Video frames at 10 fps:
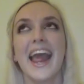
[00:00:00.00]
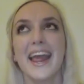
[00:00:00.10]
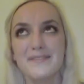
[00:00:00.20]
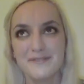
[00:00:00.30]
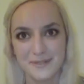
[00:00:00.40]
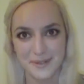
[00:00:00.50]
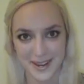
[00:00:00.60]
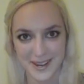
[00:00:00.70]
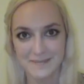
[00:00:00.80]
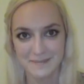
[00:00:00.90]

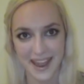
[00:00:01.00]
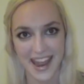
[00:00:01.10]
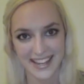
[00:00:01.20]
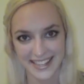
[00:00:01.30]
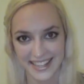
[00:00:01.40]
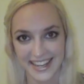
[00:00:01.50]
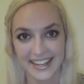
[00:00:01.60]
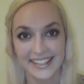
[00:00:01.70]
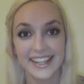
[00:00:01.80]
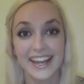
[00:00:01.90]
every bad
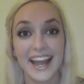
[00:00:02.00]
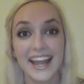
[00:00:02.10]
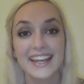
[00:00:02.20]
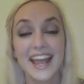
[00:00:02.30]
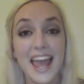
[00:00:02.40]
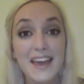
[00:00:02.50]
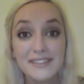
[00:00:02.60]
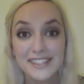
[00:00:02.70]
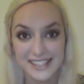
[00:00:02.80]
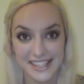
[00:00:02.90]
thing that I had
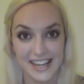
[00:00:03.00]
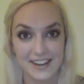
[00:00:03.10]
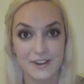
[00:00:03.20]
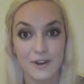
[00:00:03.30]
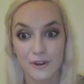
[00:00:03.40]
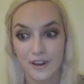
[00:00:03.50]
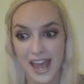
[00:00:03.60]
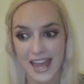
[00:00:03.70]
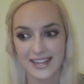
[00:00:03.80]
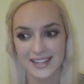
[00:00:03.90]
ever seen or
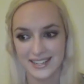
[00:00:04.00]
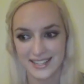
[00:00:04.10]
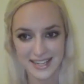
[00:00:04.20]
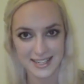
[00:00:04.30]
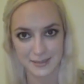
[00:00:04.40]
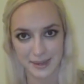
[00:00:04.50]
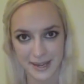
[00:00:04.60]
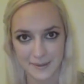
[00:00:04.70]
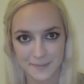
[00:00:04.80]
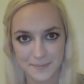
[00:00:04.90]
had done to me.